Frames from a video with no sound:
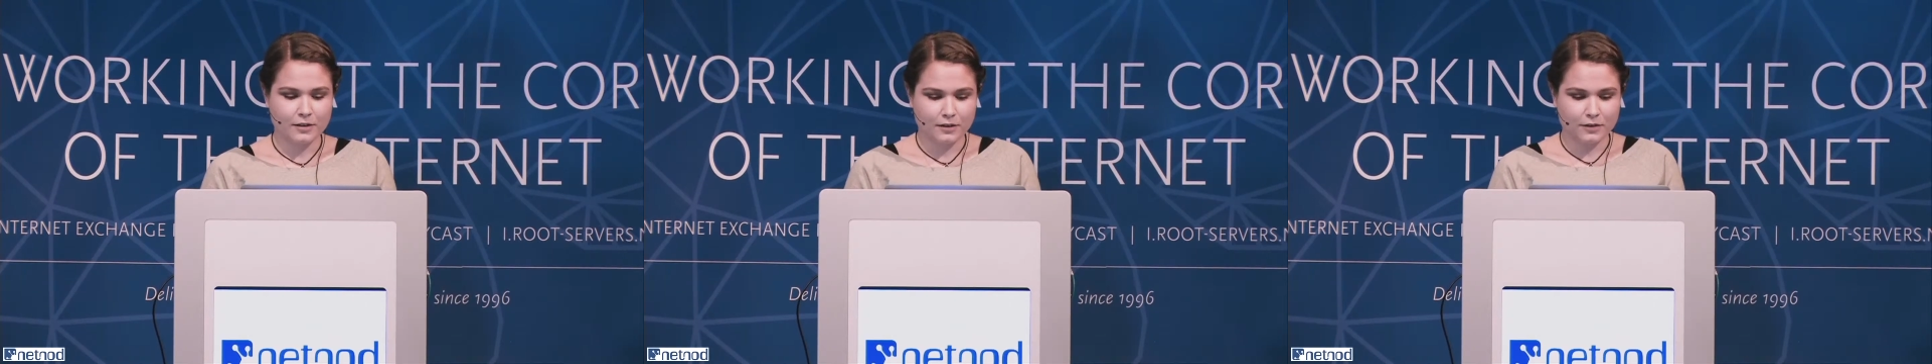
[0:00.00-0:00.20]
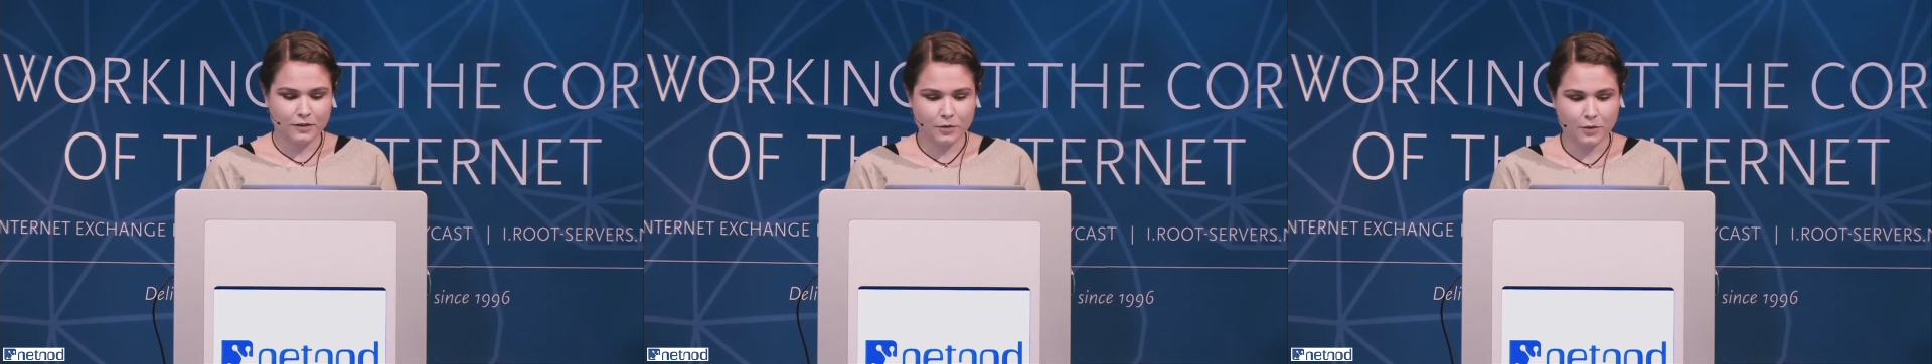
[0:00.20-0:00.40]

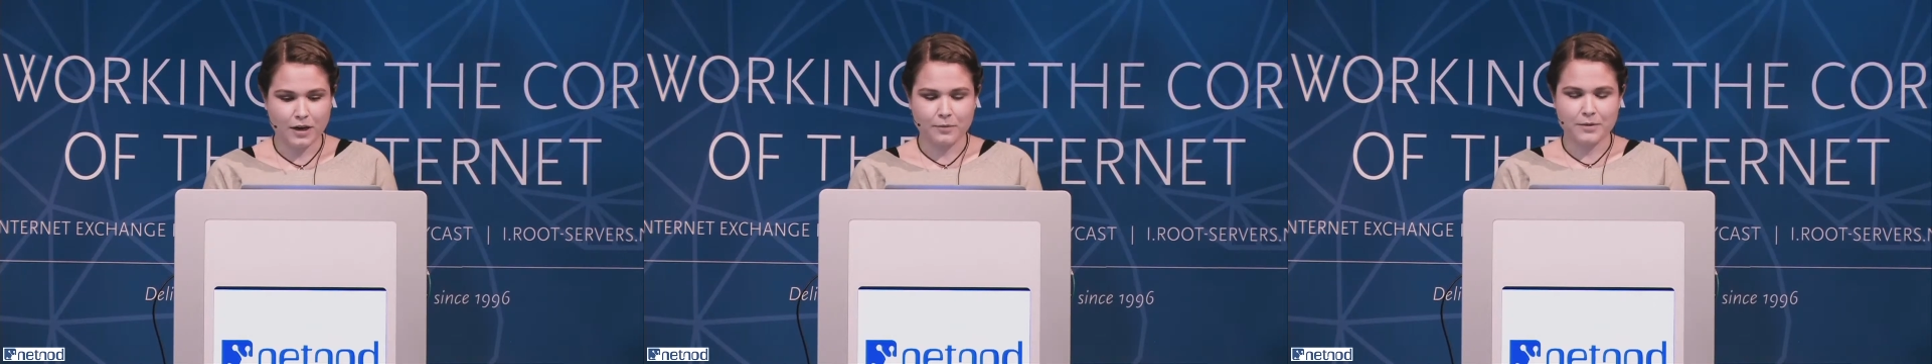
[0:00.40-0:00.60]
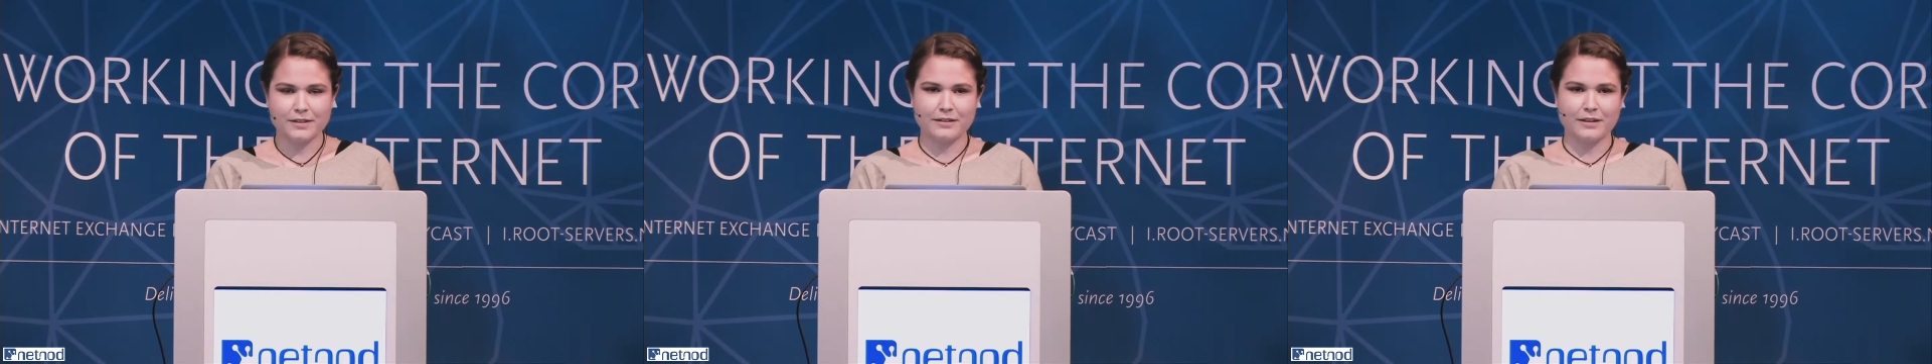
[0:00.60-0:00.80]
So
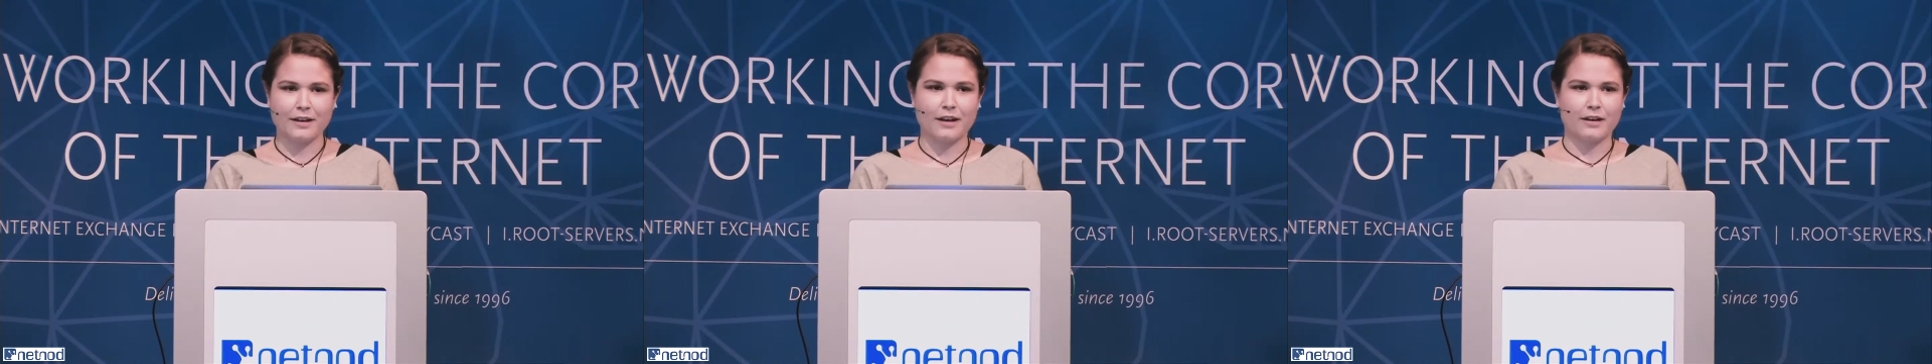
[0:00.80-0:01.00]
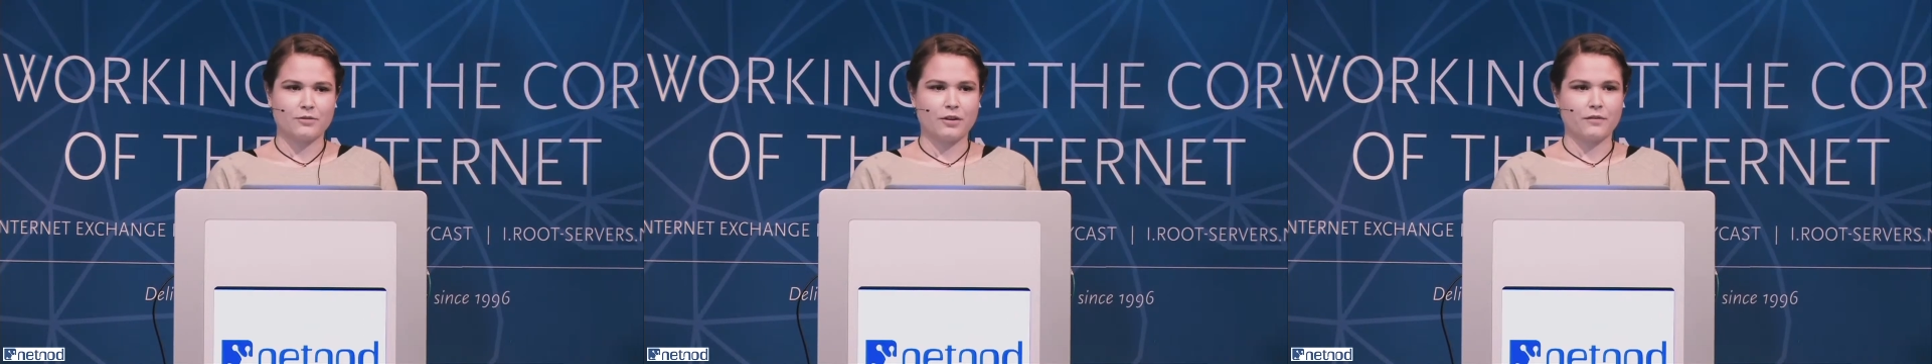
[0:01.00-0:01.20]
here we
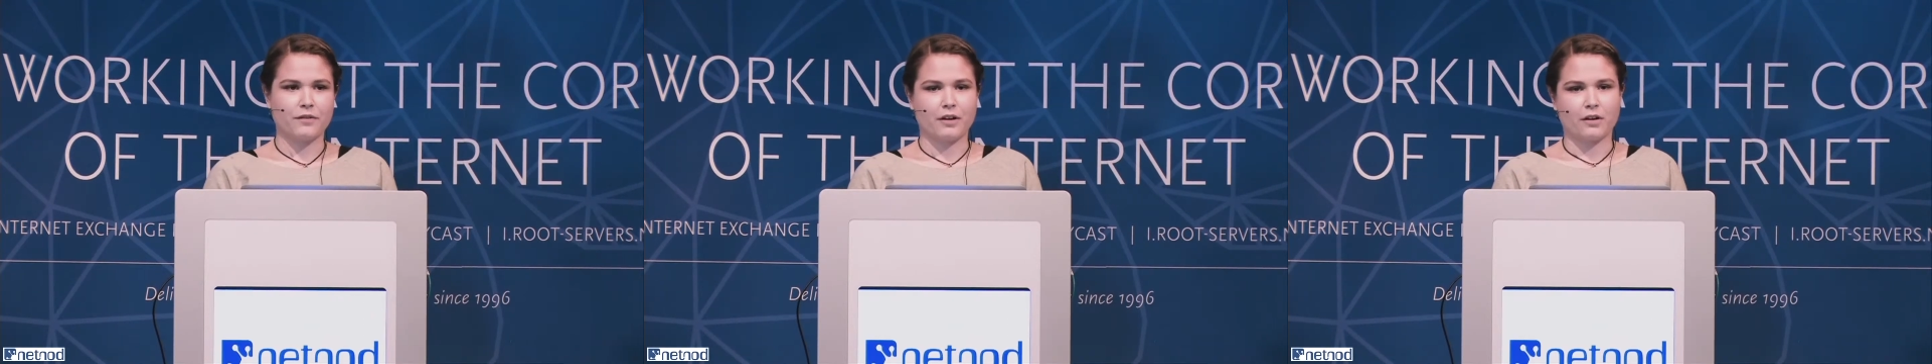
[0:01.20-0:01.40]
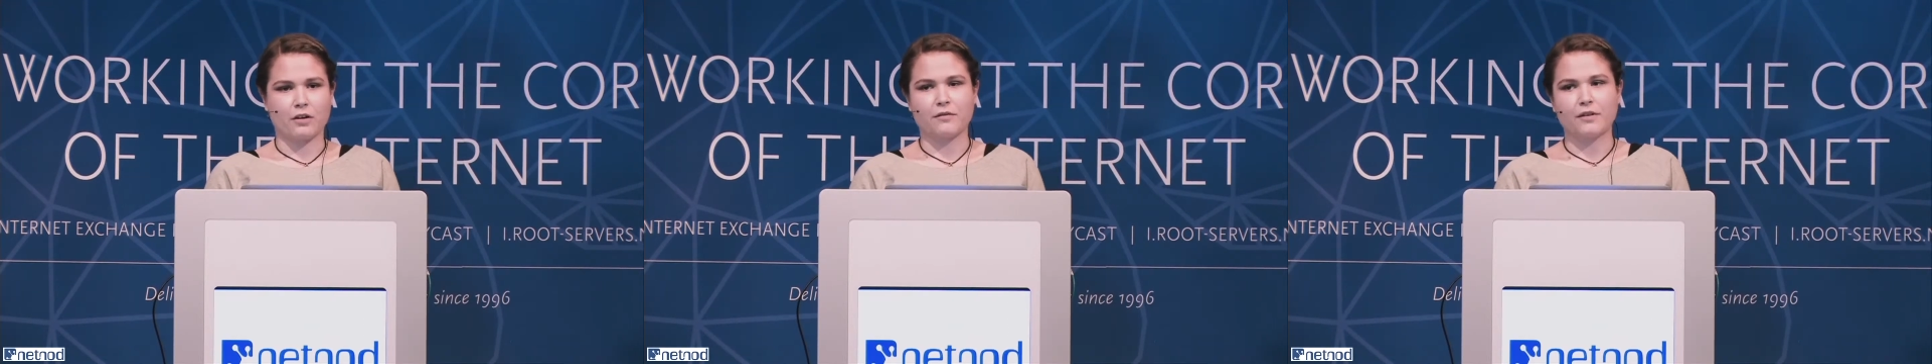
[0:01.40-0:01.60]
see a
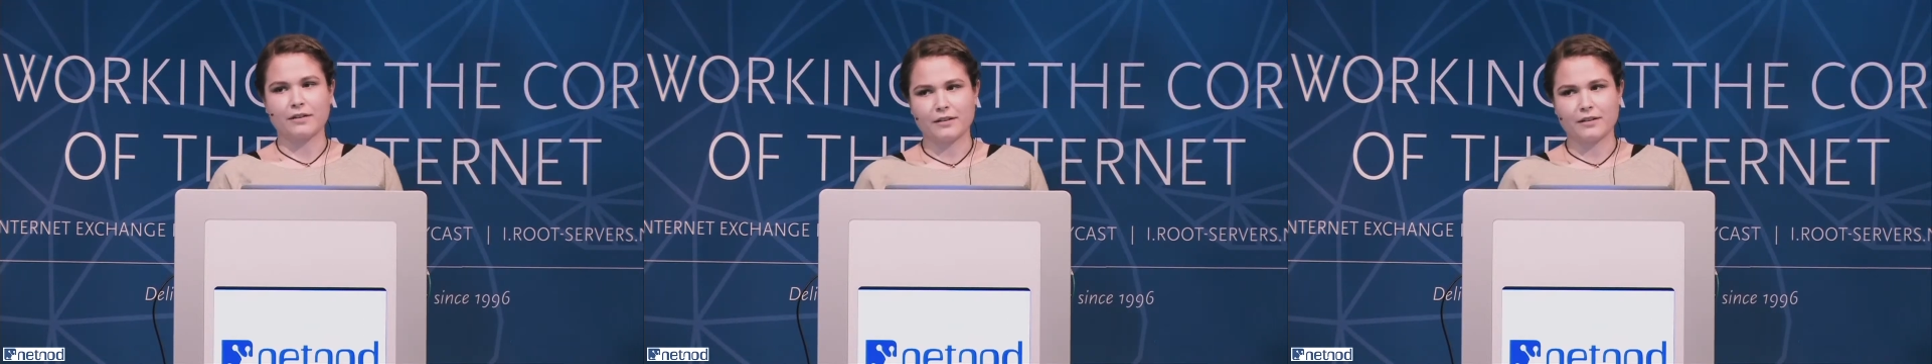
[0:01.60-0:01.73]
traffic curve,